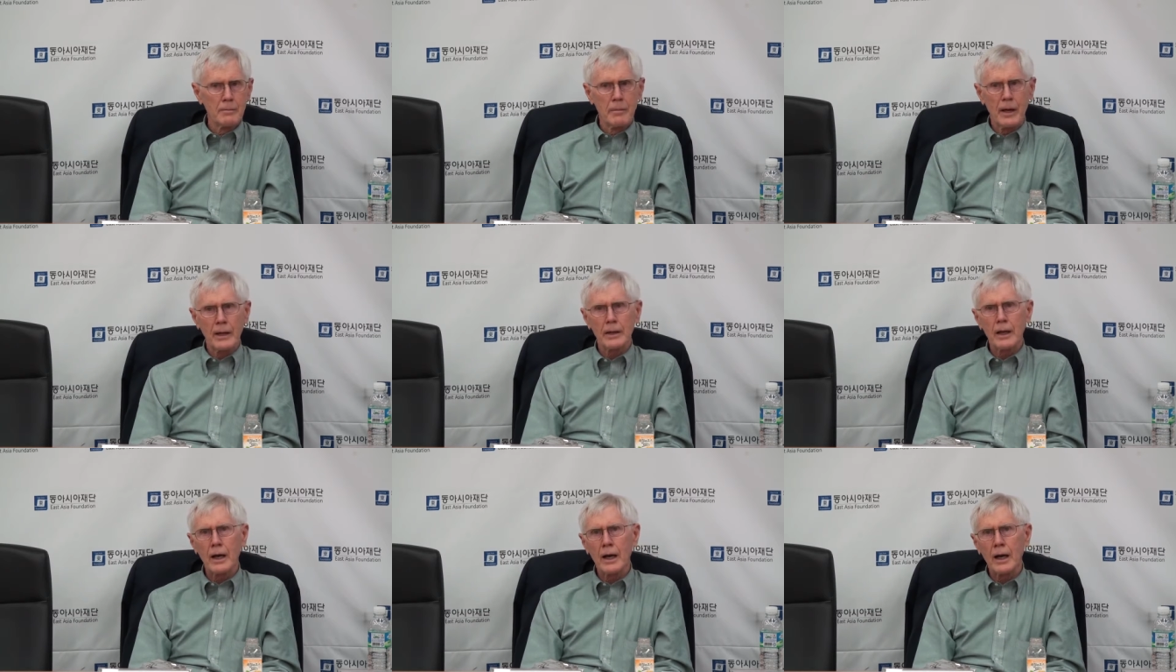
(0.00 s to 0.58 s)

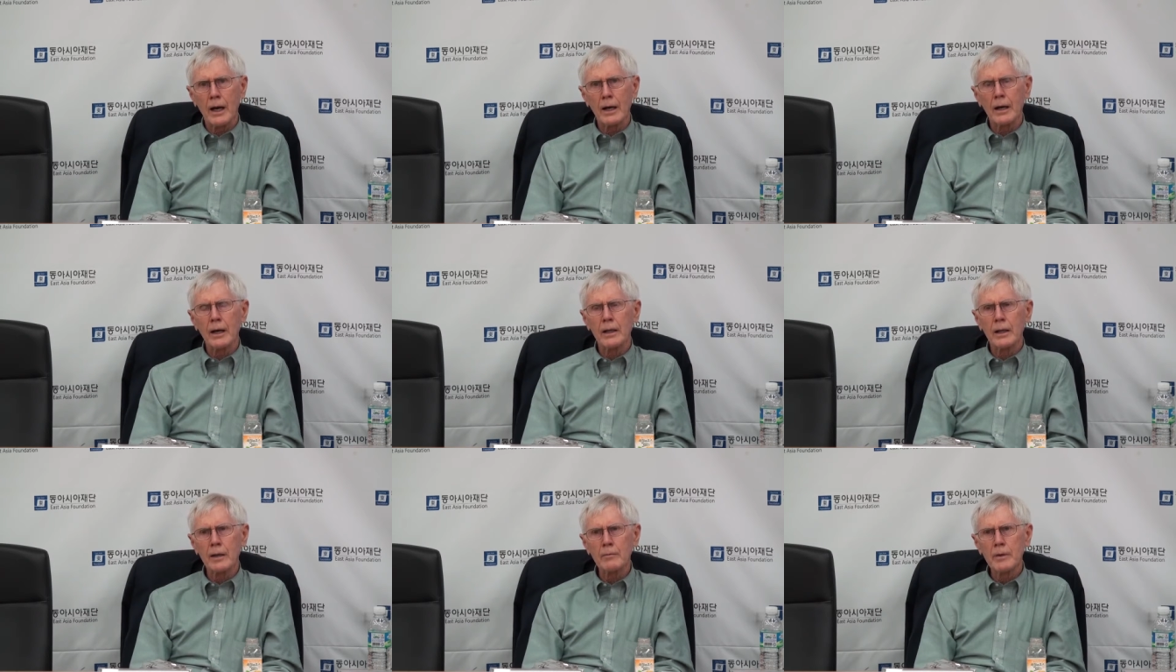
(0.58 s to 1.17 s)

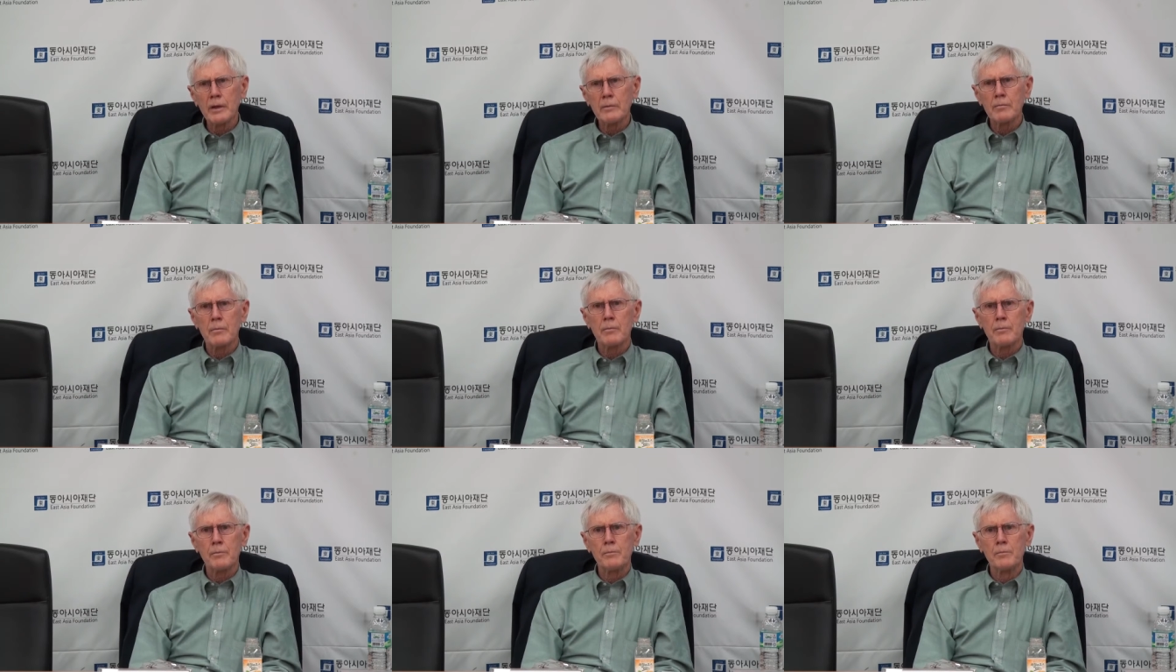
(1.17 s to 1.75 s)
But let me,
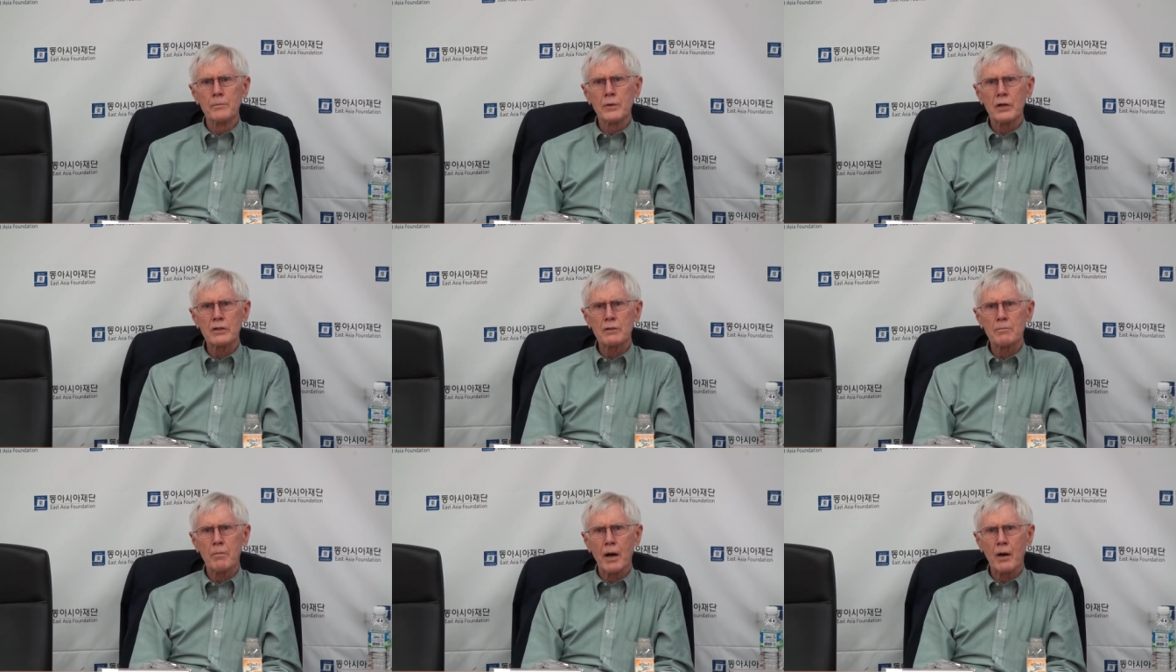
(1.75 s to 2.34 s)

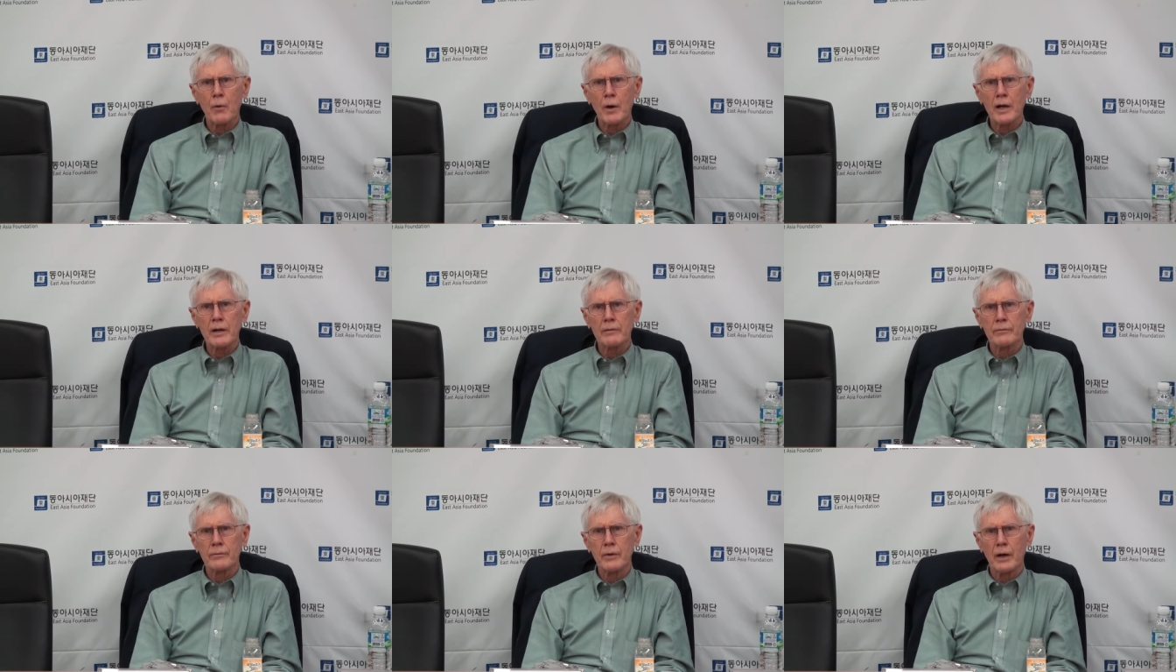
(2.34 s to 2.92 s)
just by way
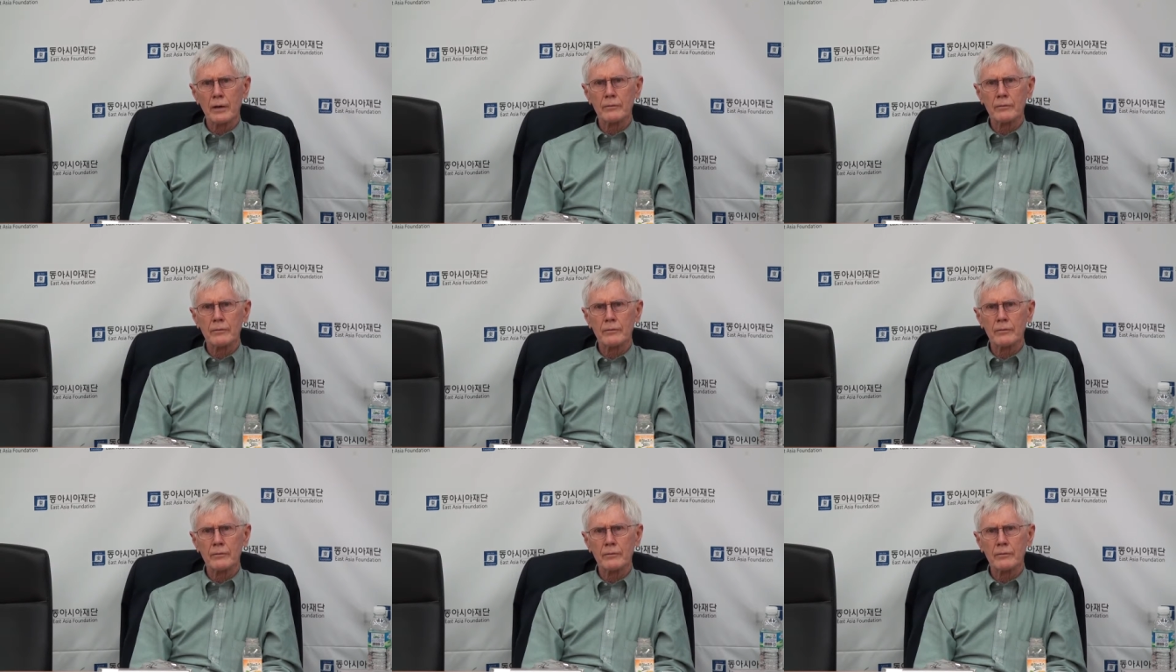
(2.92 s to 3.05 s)
of